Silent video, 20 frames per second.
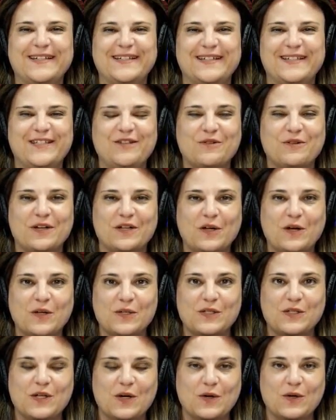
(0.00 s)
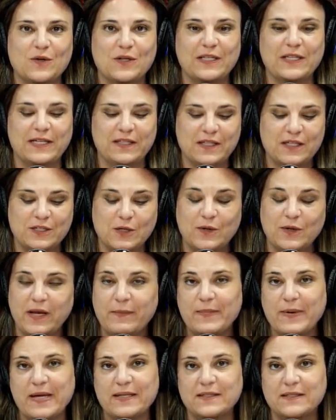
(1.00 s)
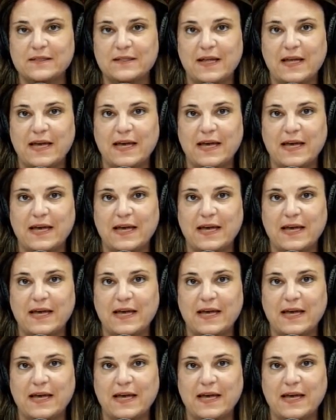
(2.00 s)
You can also click the donate button